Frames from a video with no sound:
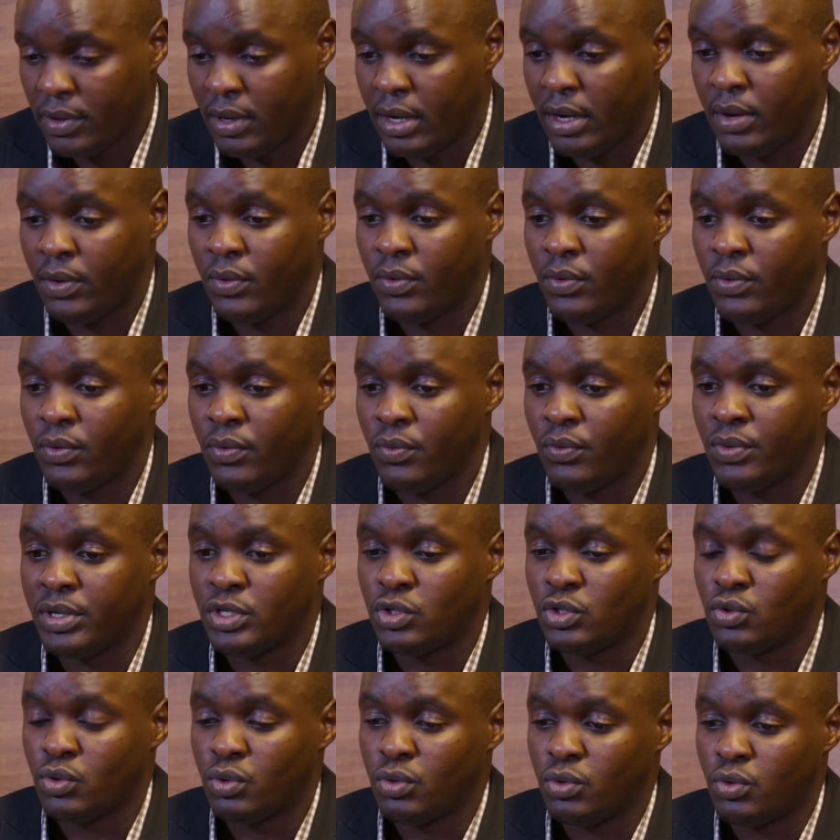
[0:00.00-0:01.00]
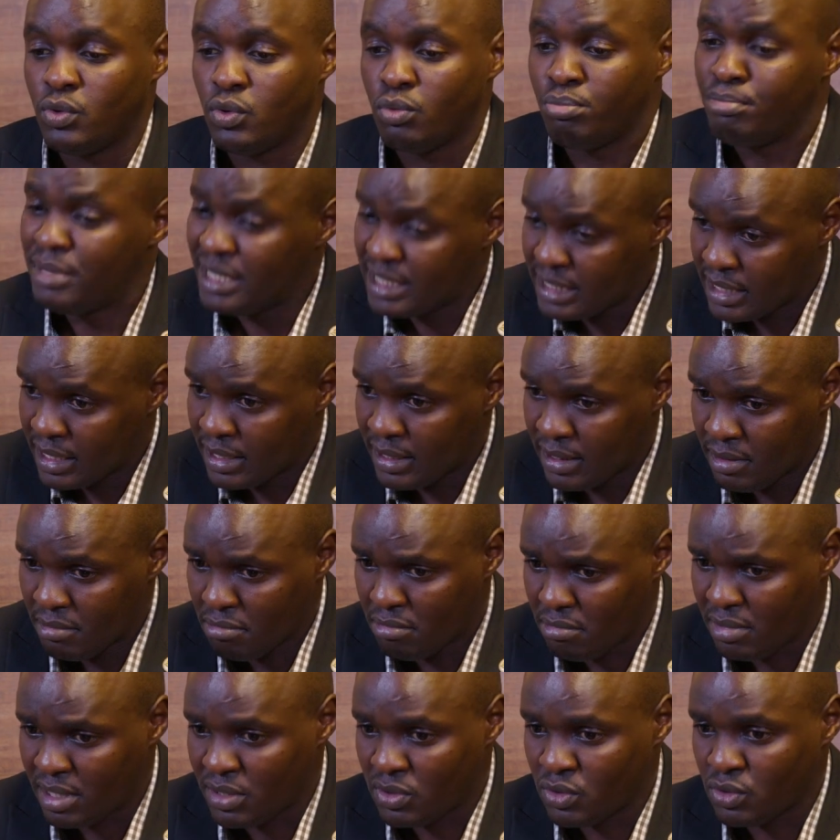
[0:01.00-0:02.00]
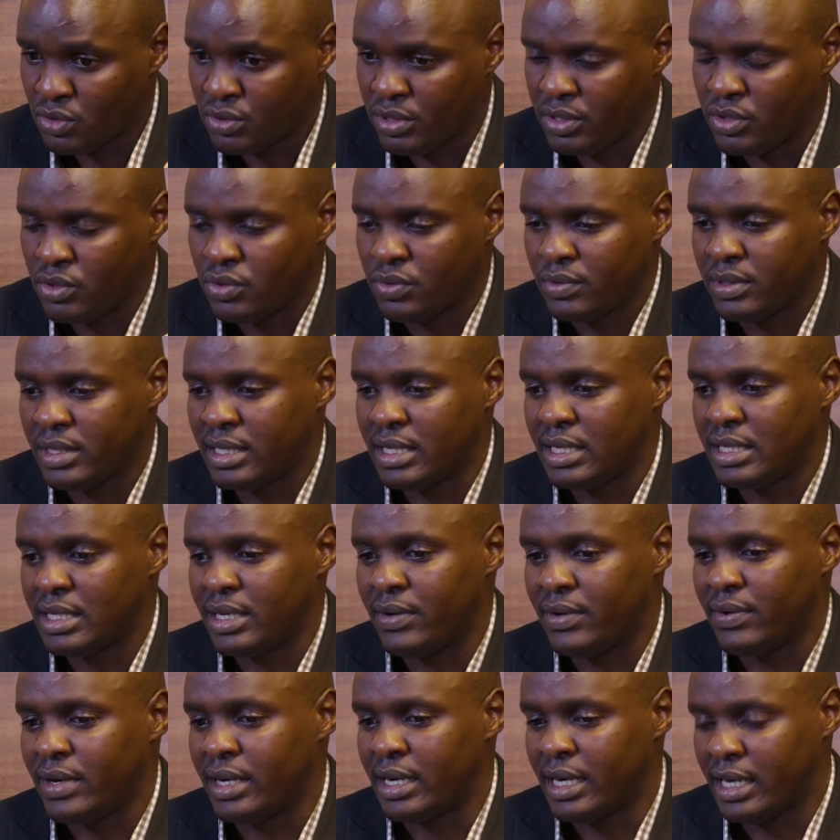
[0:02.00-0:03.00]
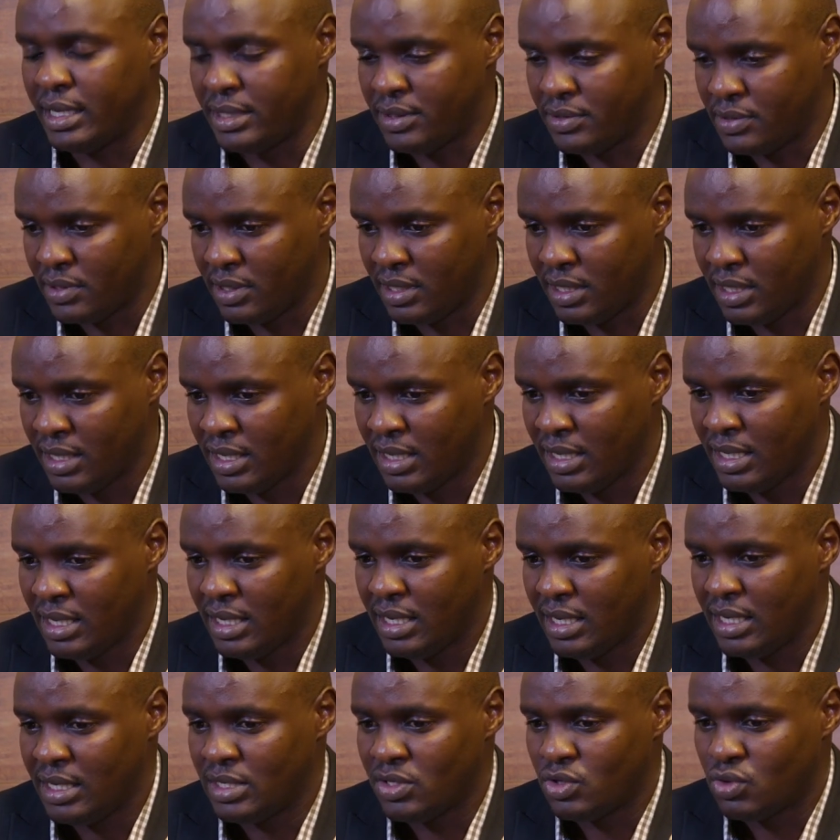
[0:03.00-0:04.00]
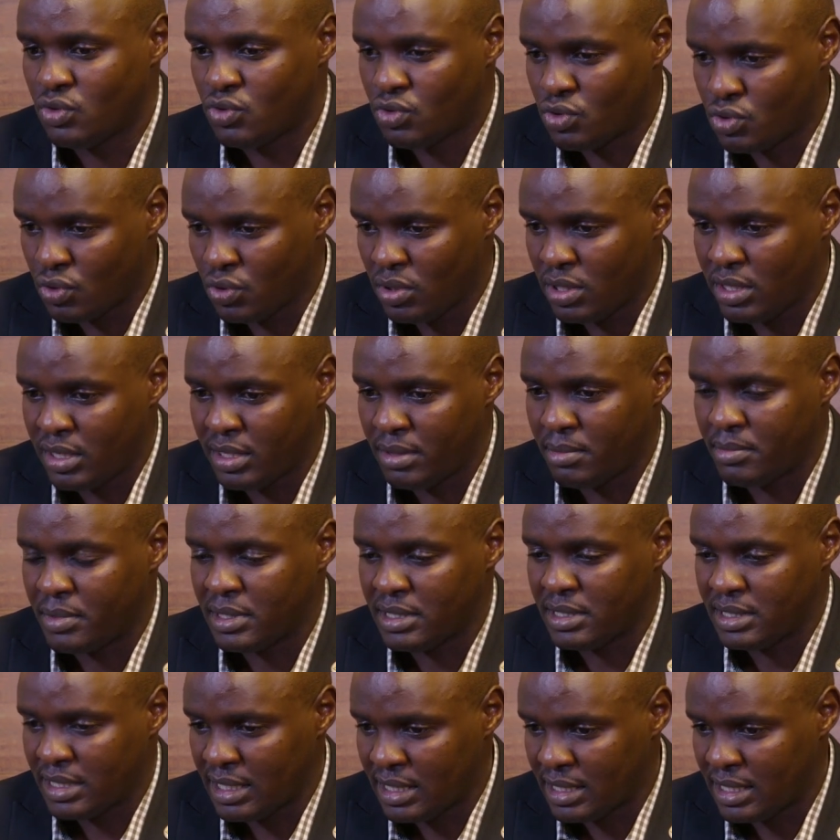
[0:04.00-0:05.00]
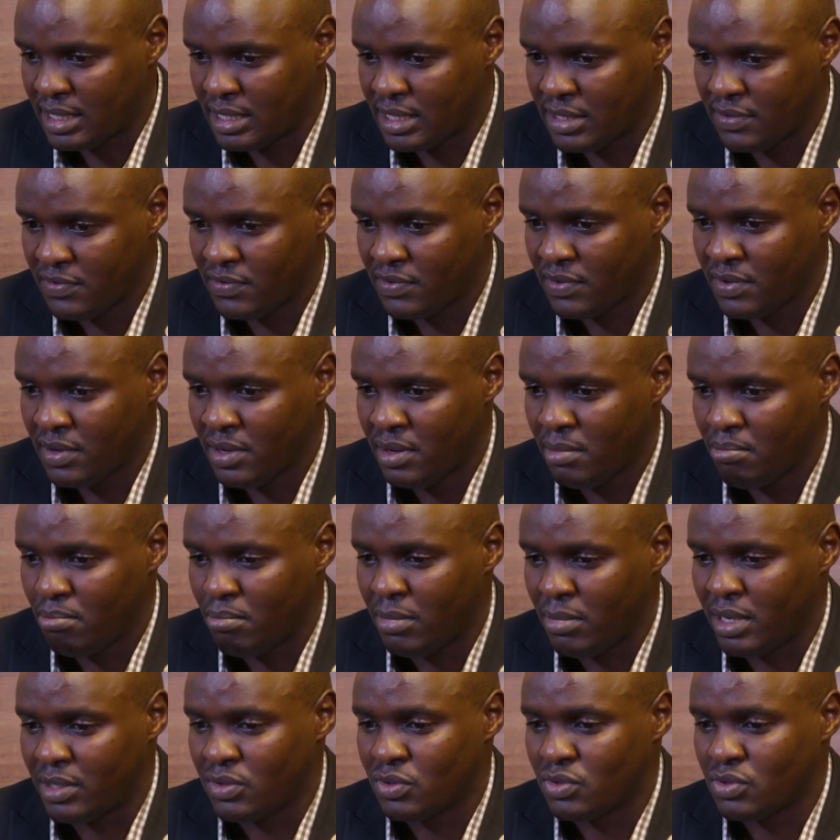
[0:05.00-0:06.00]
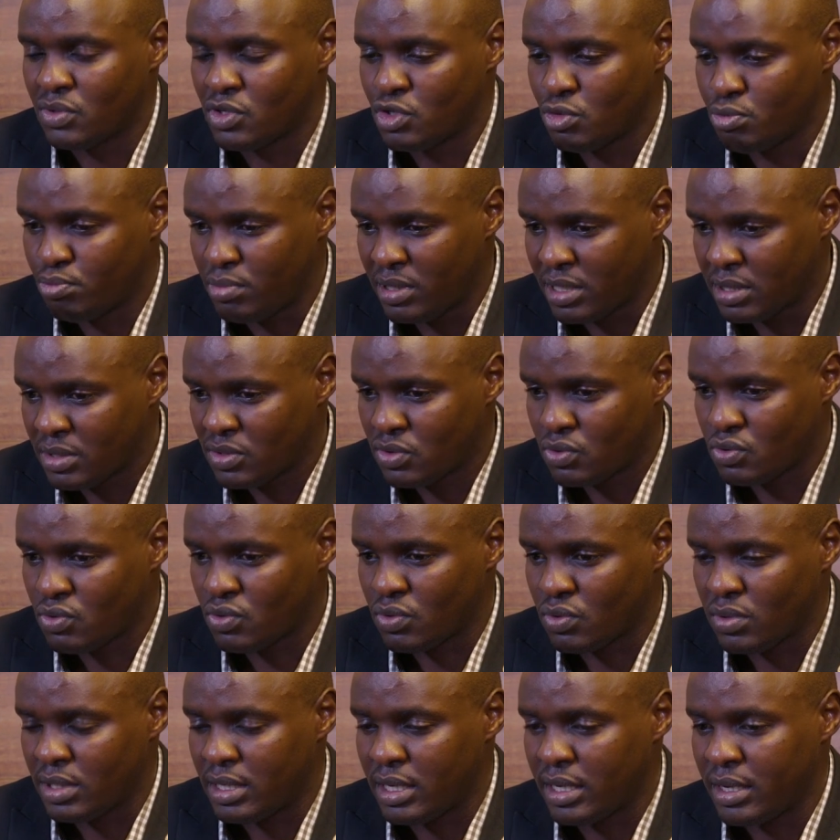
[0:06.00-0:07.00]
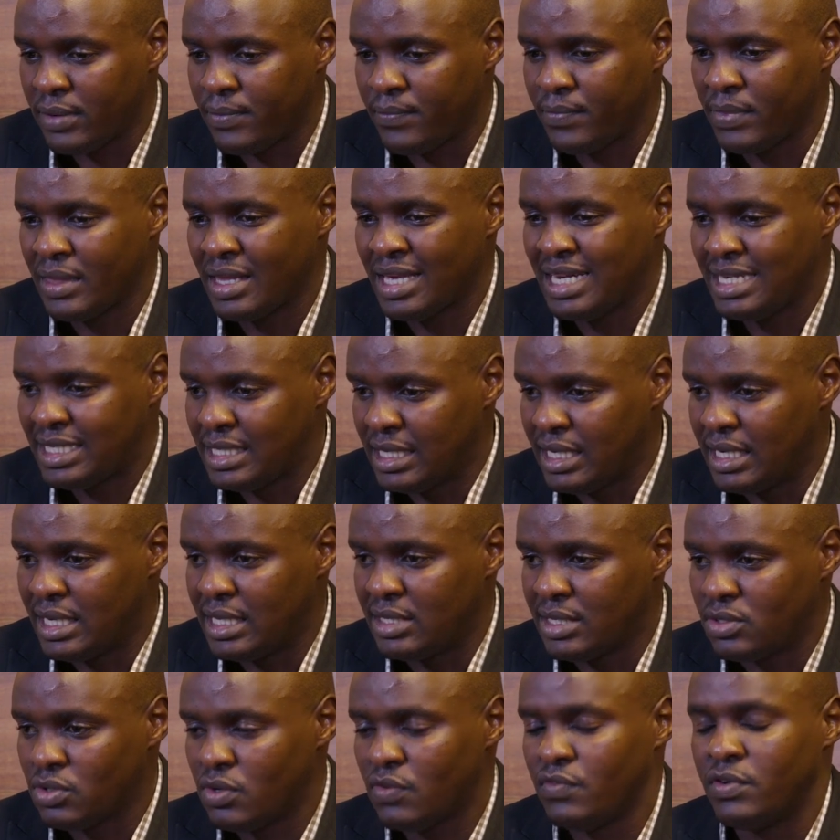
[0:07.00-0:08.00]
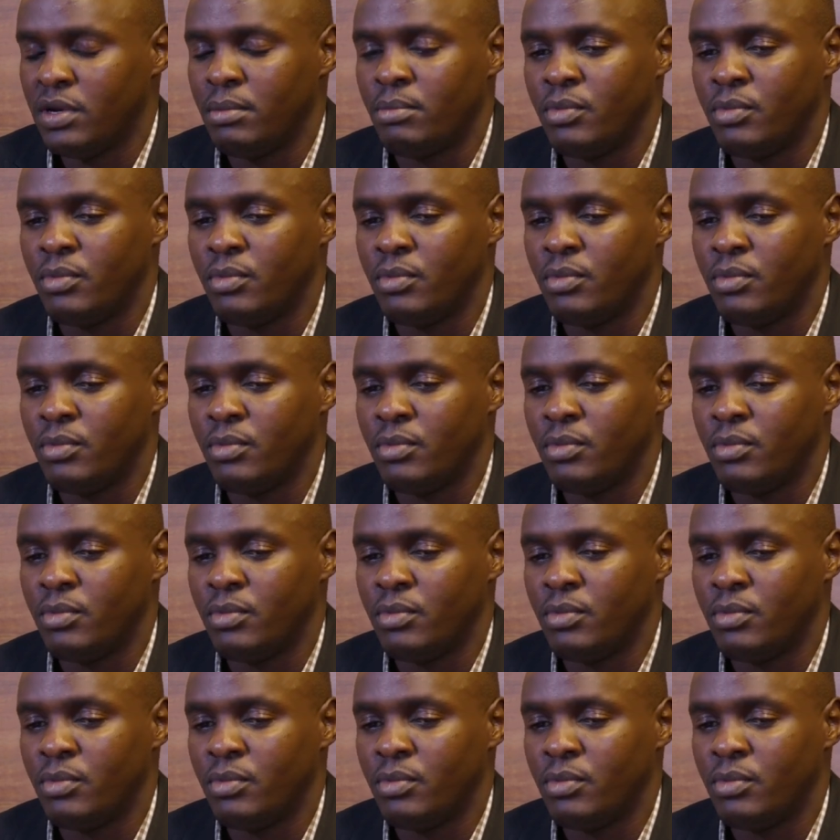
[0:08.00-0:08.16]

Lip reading: how we should do better, but also ensure that our country is truly representative, but also speaks to the tenets of